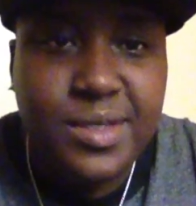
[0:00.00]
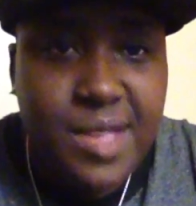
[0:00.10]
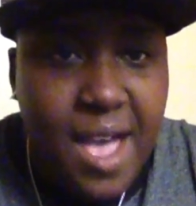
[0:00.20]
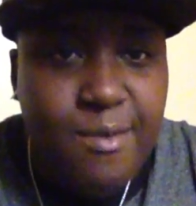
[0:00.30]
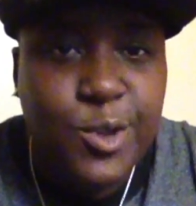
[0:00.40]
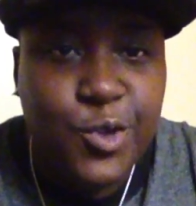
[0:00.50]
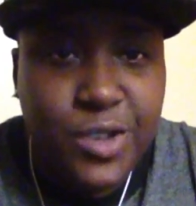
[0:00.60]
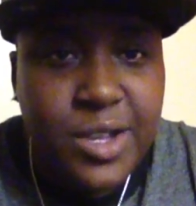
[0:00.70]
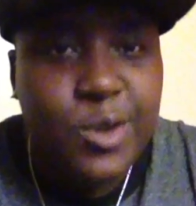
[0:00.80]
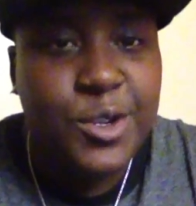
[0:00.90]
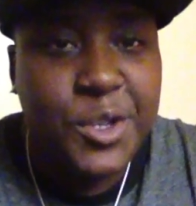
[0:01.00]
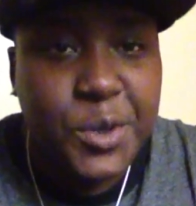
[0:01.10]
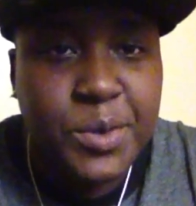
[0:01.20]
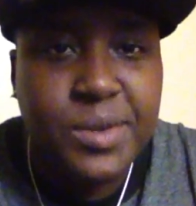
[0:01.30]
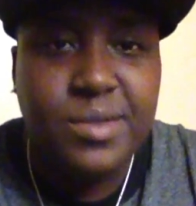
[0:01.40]
have a drink or
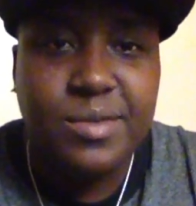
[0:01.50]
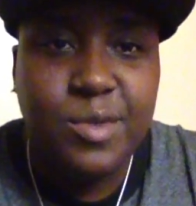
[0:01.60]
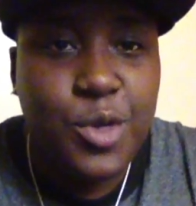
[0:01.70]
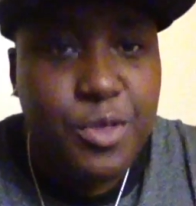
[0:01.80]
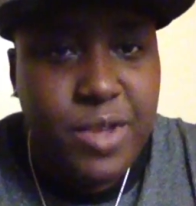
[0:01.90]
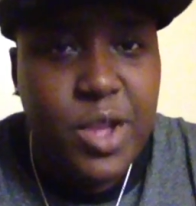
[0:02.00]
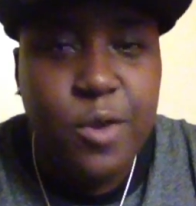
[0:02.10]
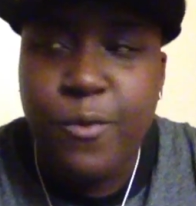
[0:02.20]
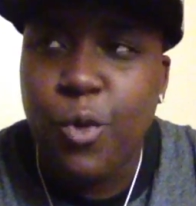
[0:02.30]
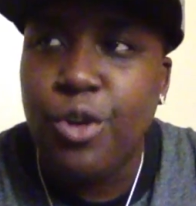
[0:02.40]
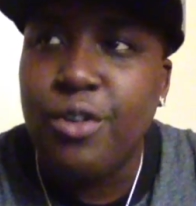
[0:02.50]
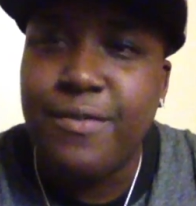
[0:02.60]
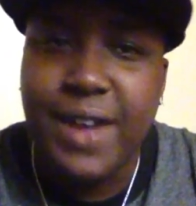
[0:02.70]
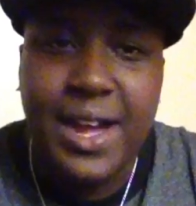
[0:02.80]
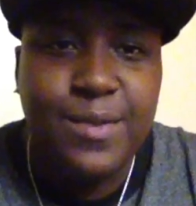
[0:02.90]
two, or three, or four, or
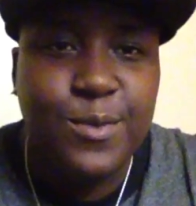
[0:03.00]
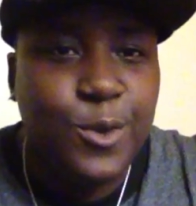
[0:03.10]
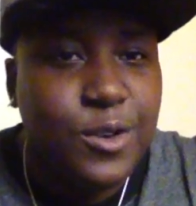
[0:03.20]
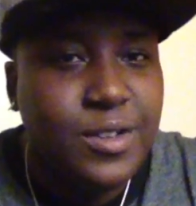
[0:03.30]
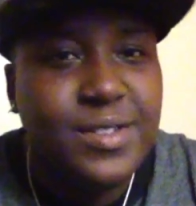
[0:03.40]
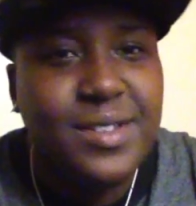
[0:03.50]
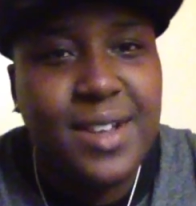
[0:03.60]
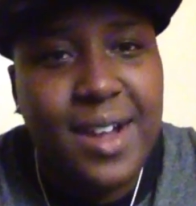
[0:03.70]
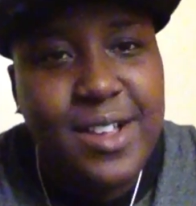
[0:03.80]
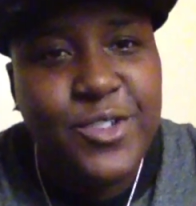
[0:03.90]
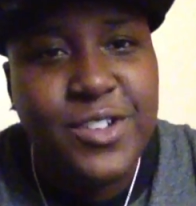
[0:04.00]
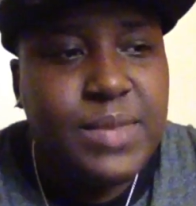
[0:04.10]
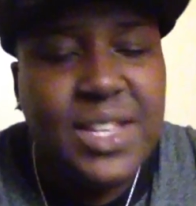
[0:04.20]
five, or 100.